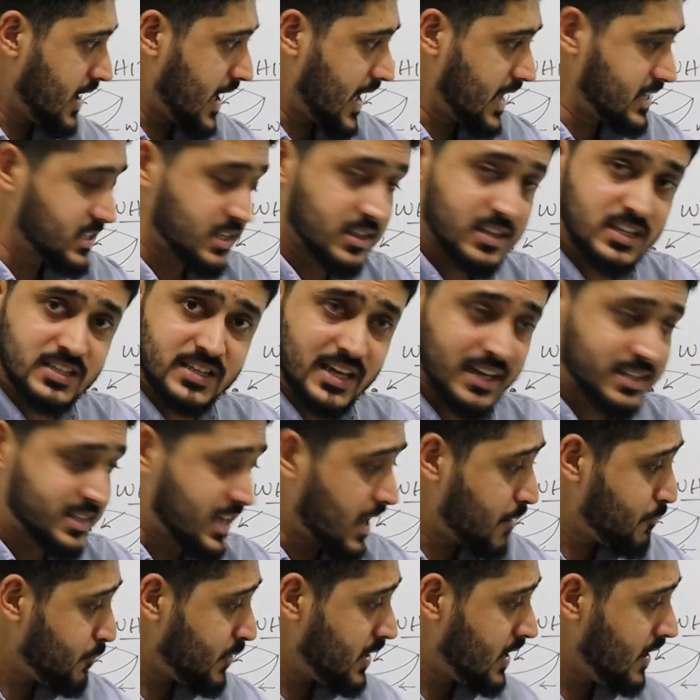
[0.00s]
as in this
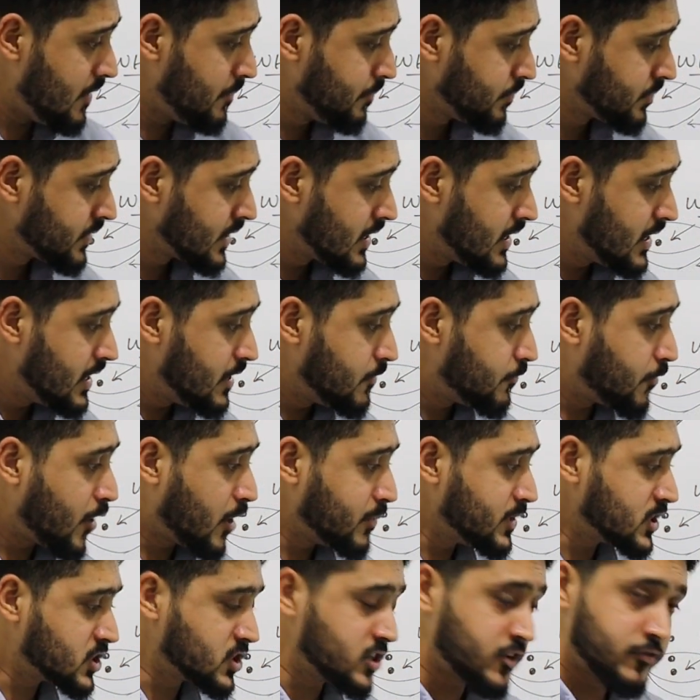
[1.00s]
example,
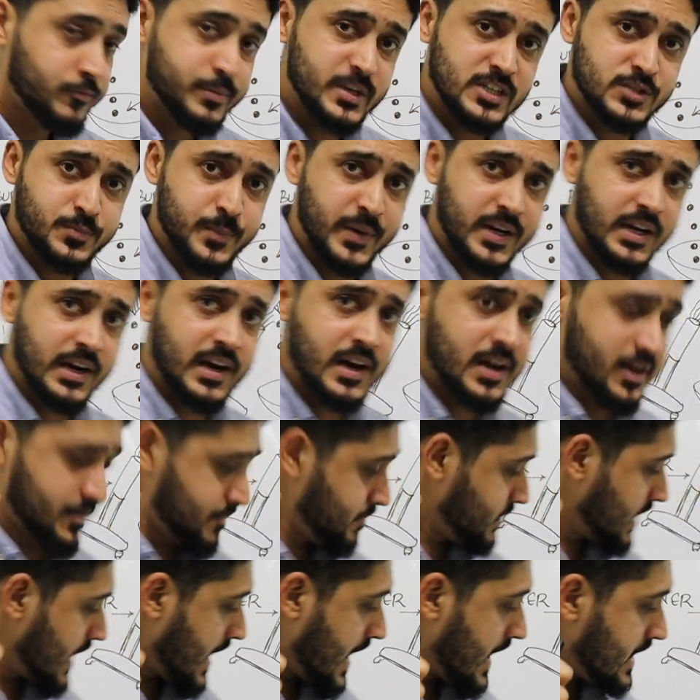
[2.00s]
formation of
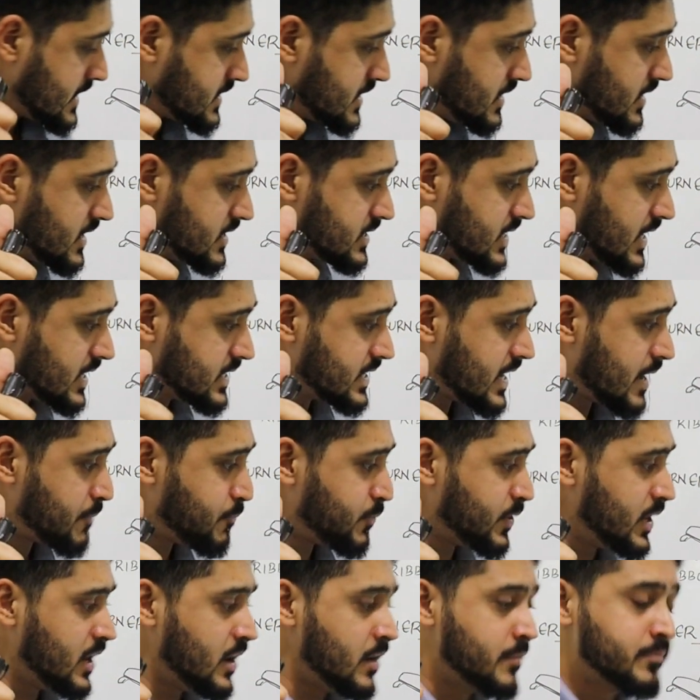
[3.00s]
precipitate as in this
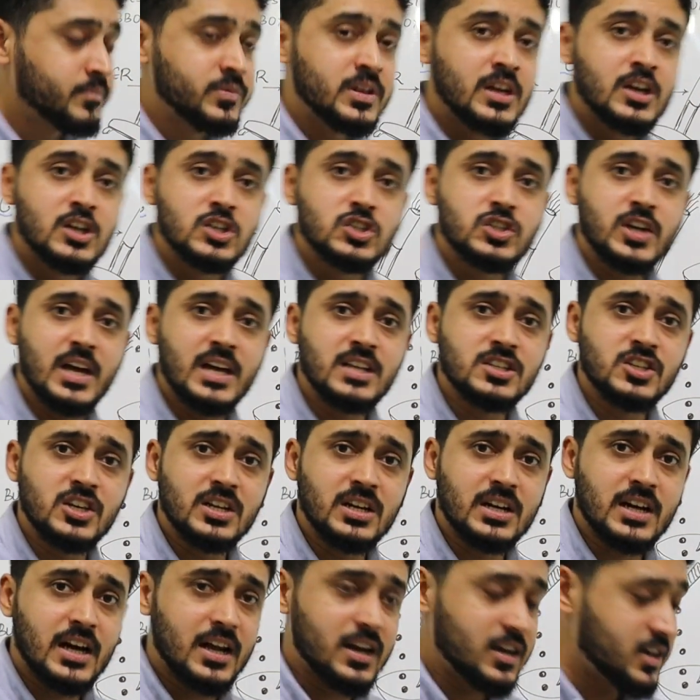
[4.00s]
example, change
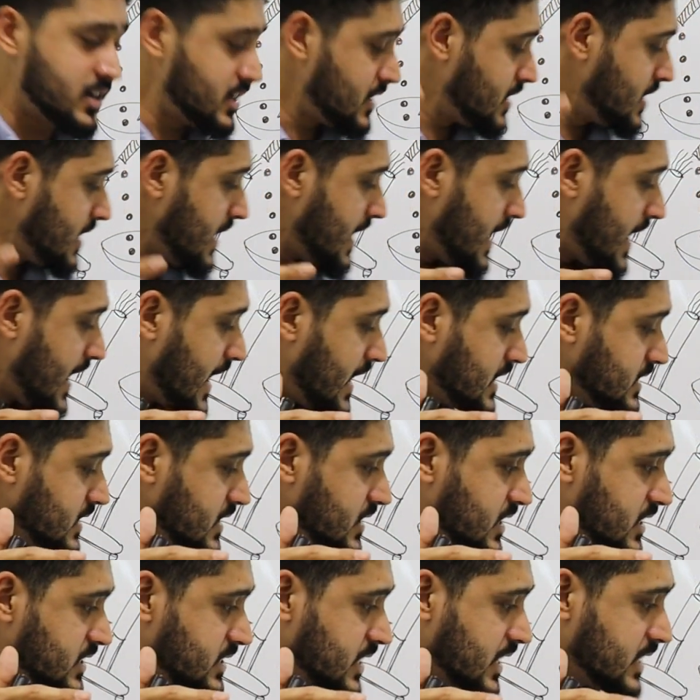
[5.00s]
in color
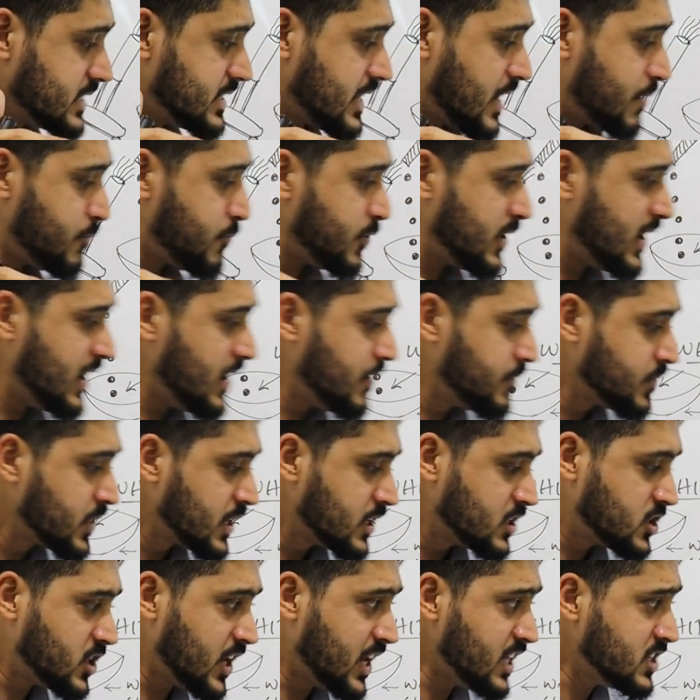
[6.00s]
as in this
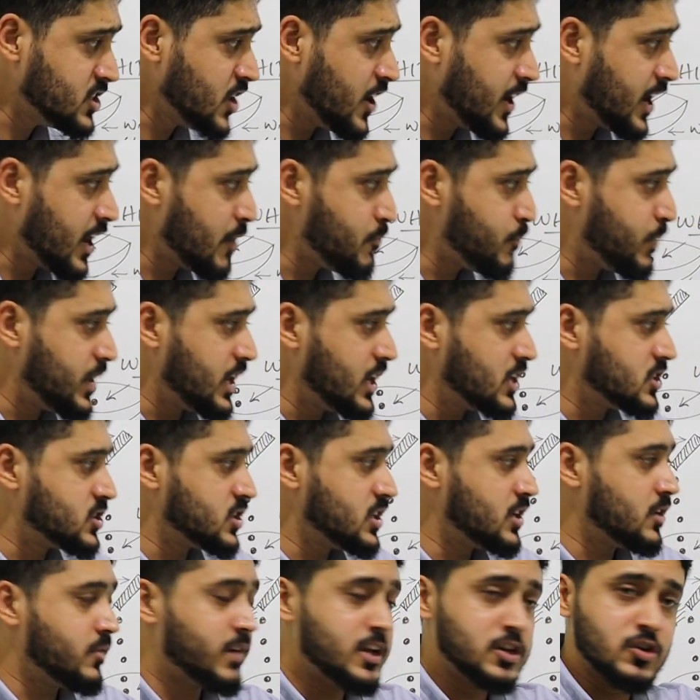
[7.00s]
example, change in
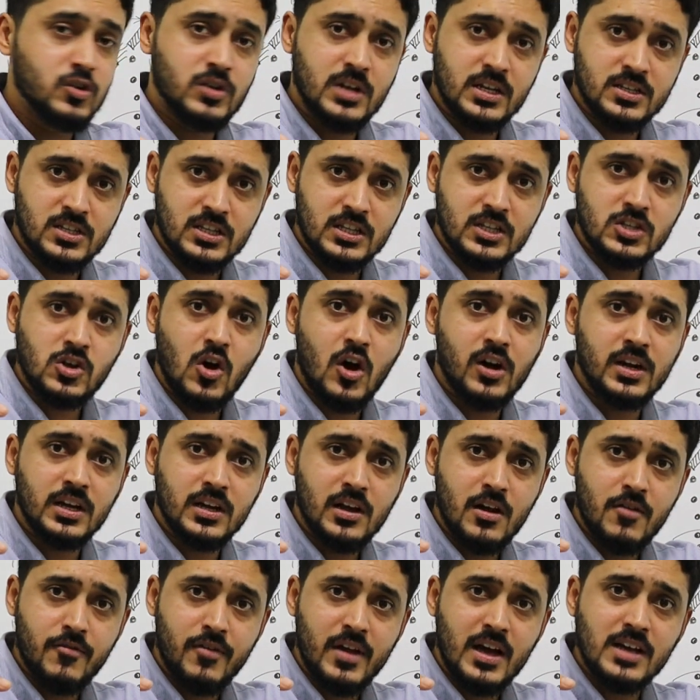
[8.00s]
temperature. When you touch this
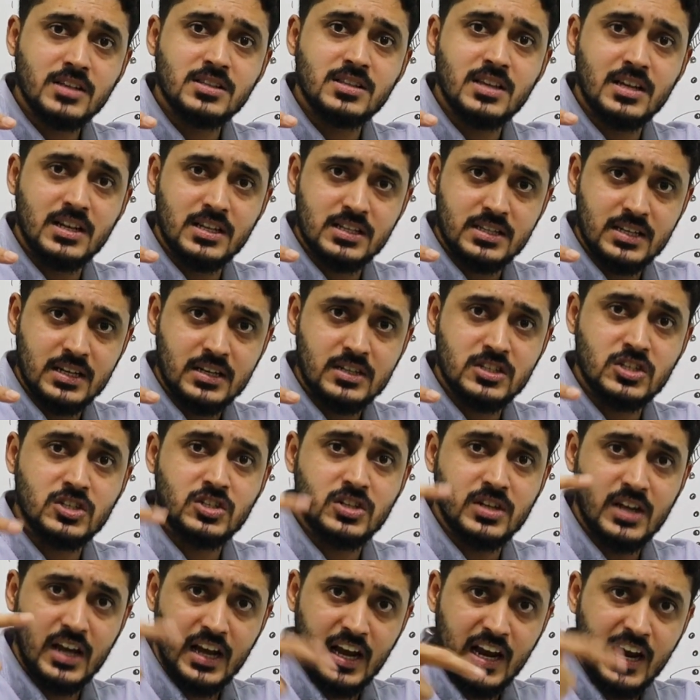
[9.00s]
conical flask, there is
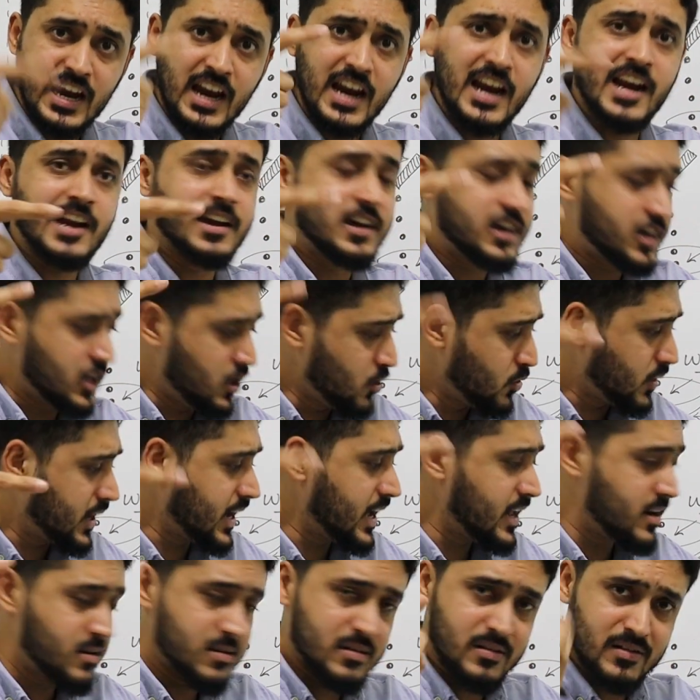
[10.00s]
a heat you
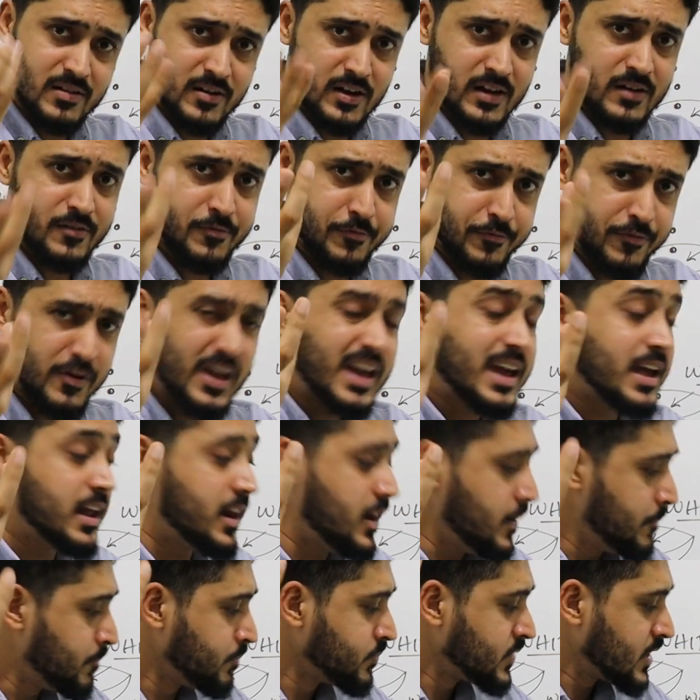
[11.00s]
can
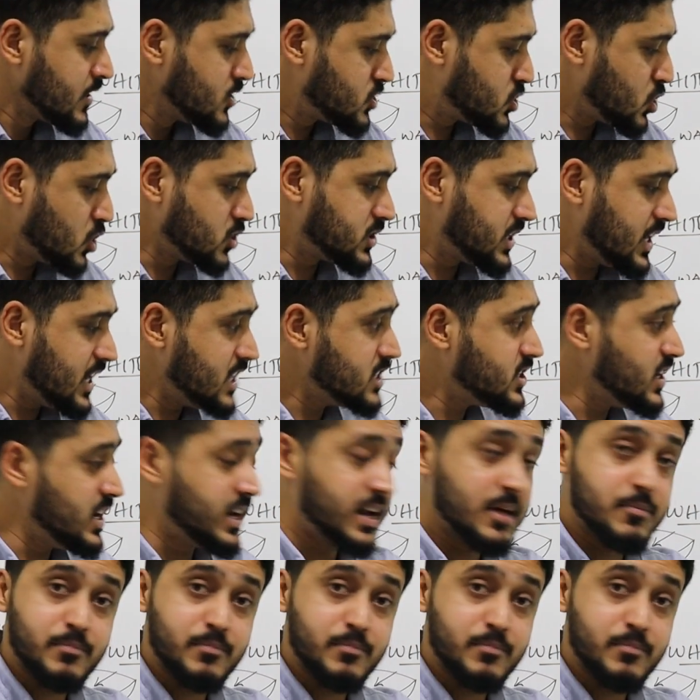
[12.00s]
feel. So change in